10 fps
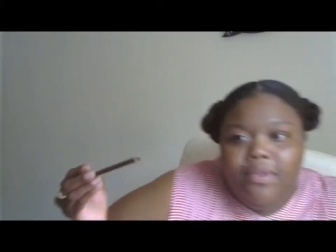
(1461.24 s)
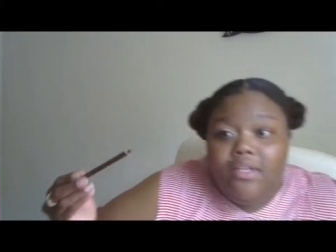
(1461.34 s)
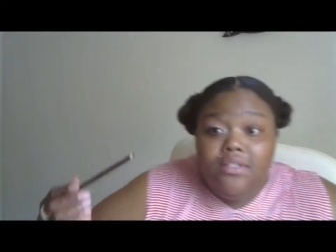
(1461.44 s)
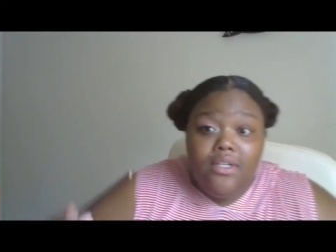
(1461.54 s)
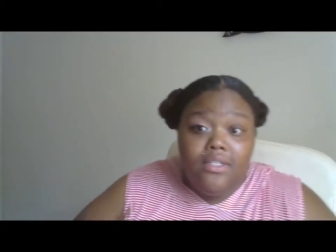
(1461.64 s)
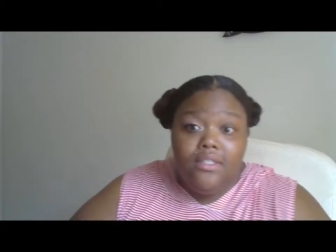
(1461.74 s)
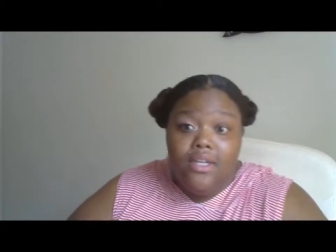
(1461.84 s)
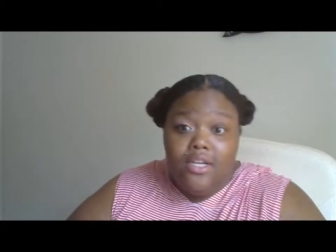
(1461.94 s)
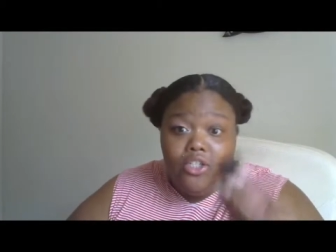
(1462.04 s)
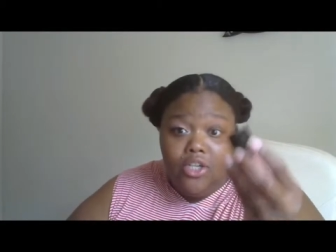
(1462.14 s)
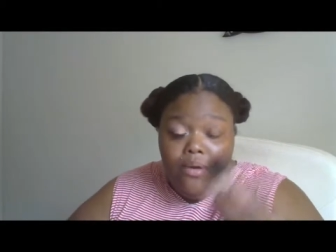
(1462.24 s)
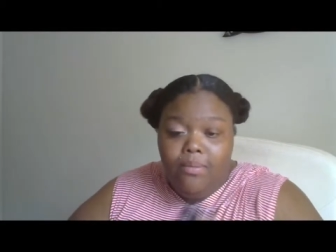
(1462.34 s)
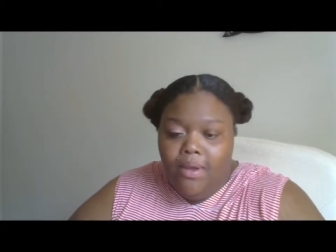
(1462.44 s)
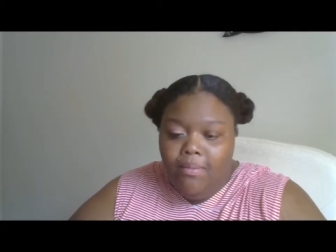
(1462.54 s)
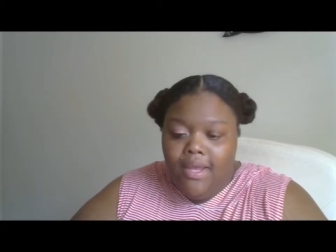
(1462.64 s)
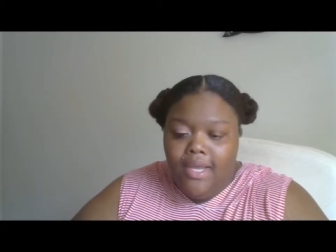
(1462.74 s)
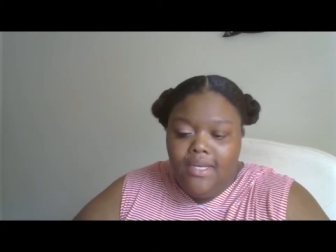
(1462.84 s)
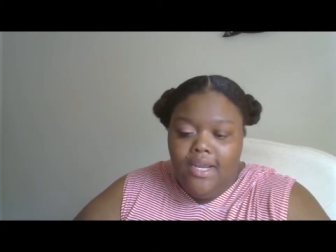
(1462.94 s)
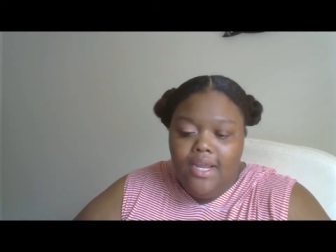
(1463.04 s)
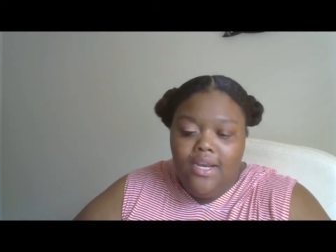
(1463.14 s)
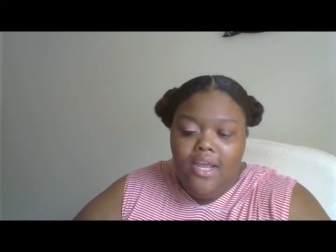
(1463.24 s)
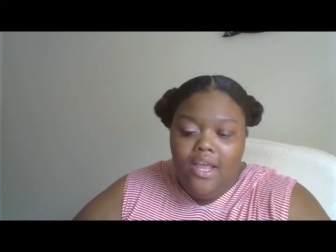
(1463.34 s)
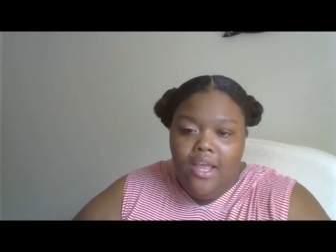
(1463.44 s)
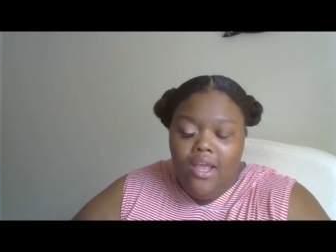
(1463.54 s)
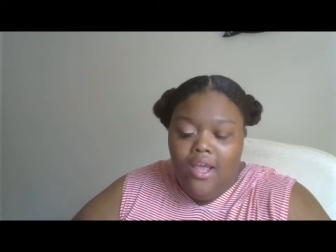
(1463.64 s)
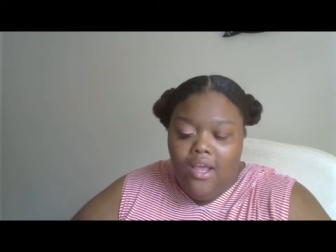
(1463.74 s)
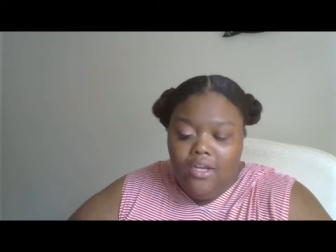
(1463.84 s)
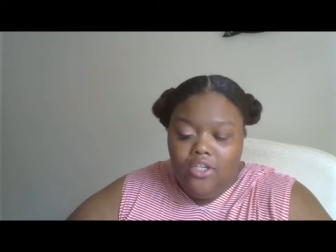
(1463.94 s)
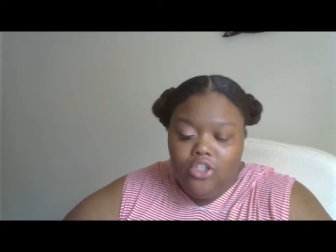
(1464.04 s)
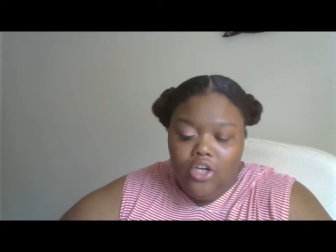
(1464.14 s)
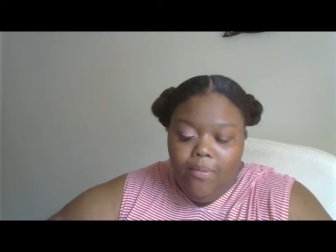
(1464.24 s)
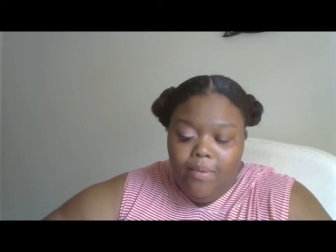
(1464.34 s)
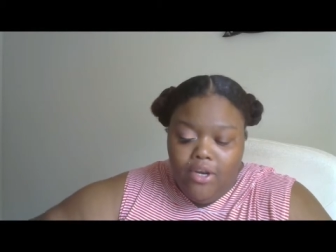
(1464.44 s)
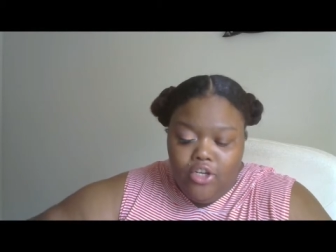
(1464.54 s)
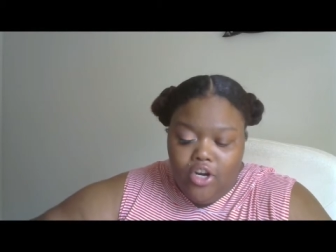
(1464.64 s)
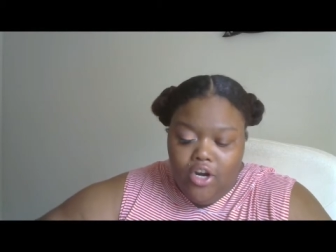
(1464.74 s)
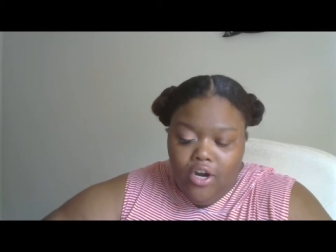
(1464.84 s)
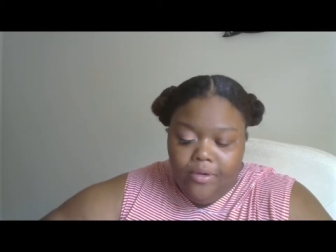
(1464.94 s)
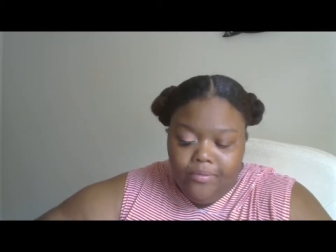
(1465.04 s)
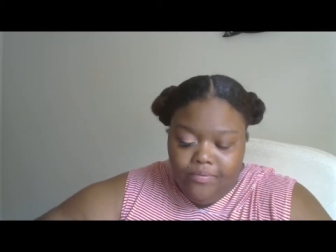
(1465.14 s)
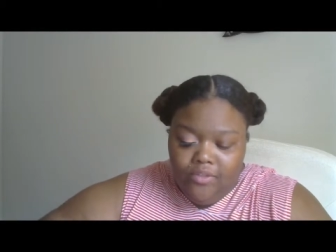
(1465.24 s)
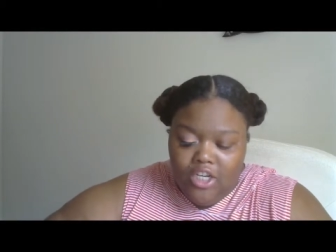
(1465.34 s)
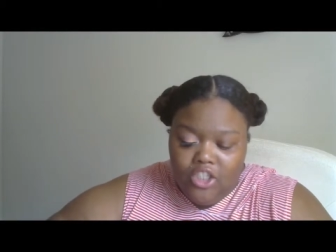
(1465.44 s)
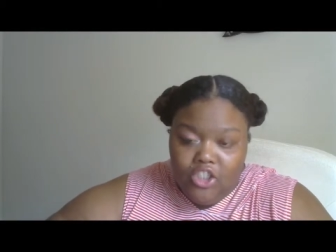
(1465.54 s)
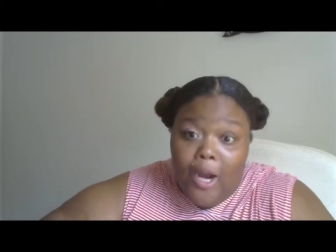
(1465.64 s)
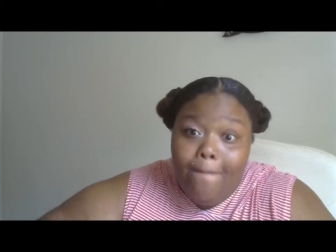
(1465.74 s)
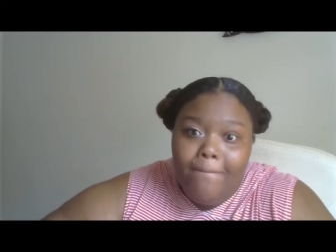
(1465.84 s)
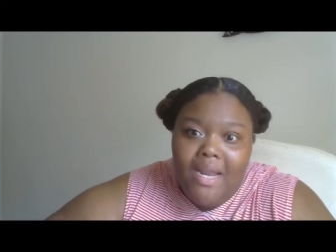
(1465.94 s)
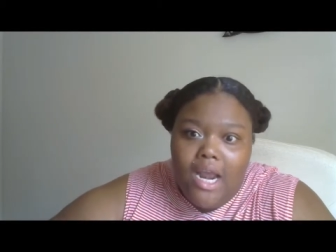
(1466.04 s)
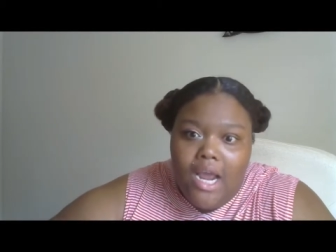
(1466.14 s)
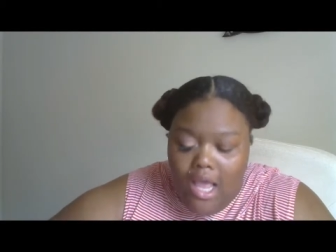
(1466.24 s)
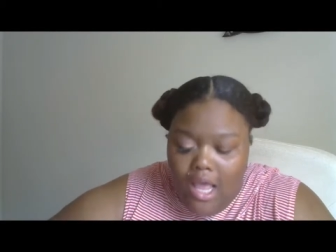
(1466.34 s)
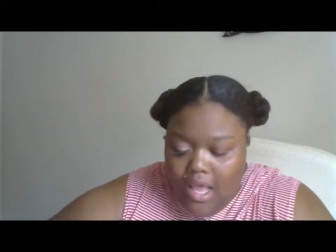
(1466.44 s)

this because it's not sharp. I'm um, handy dandy. Sharpenter. Sharpener.